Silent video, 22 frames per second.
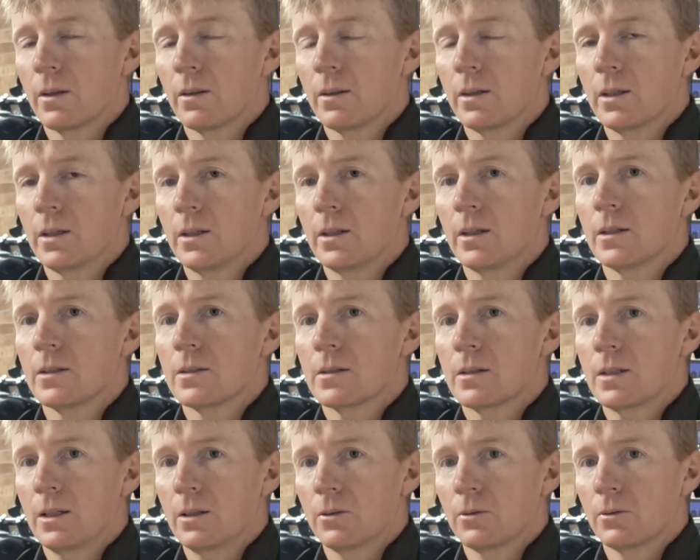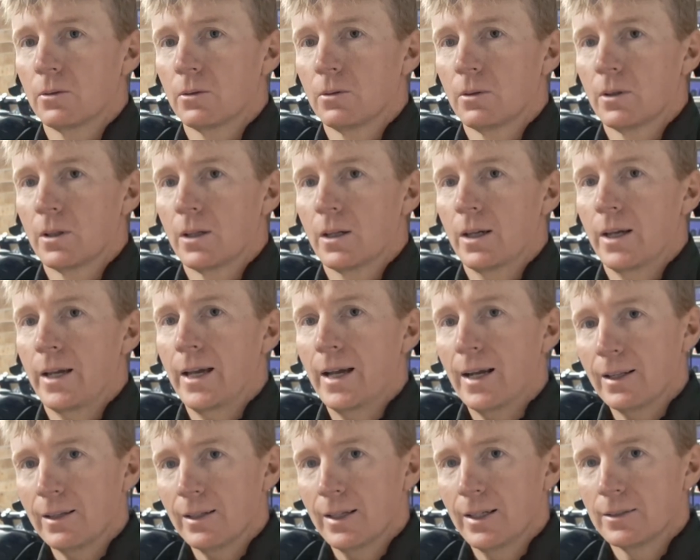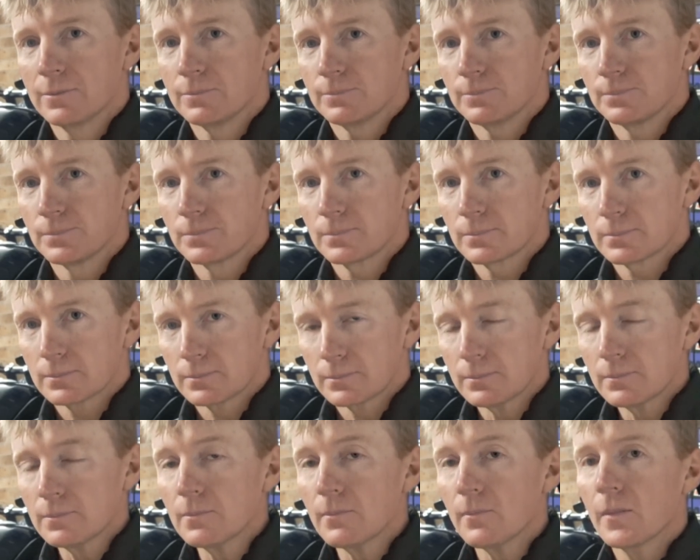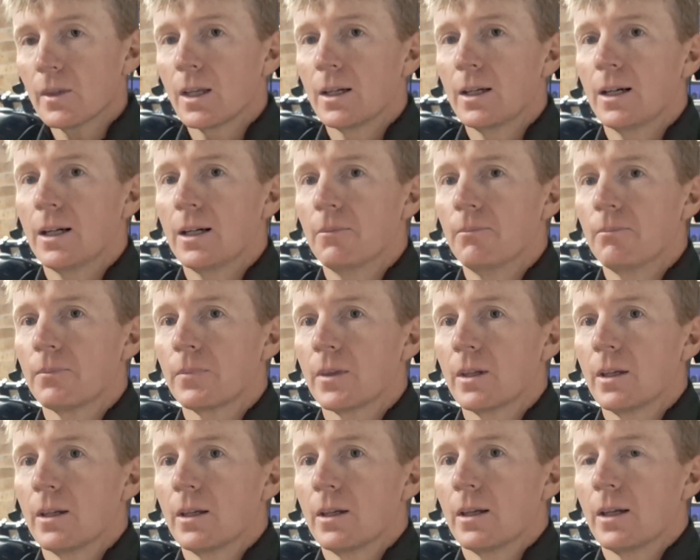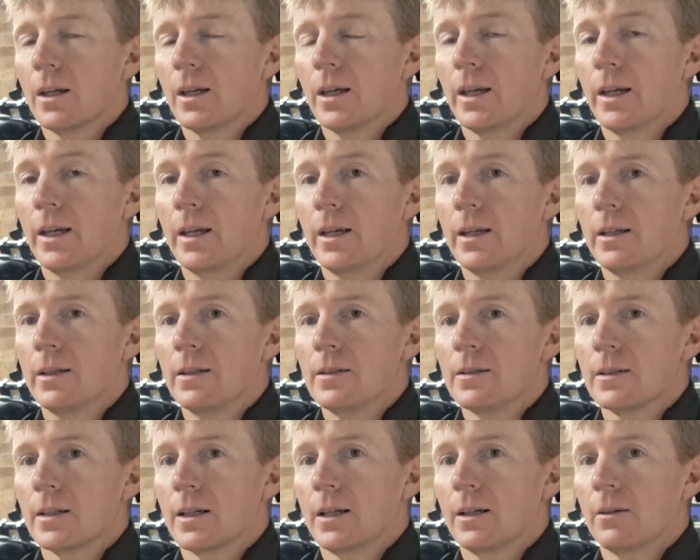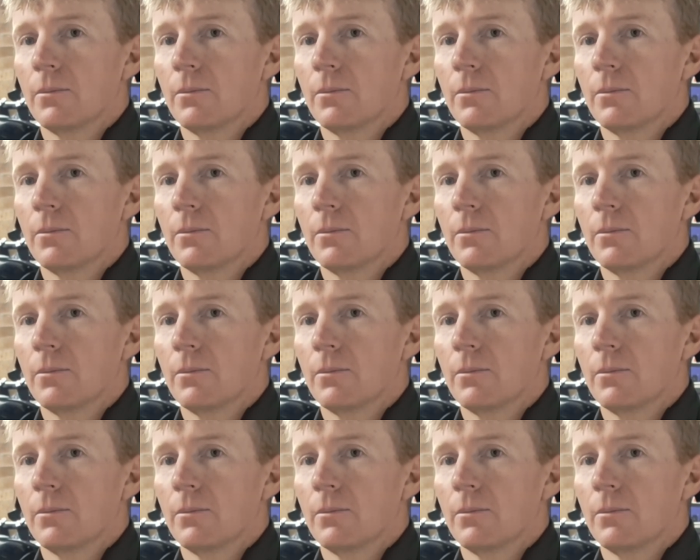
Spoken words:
the single outlet, and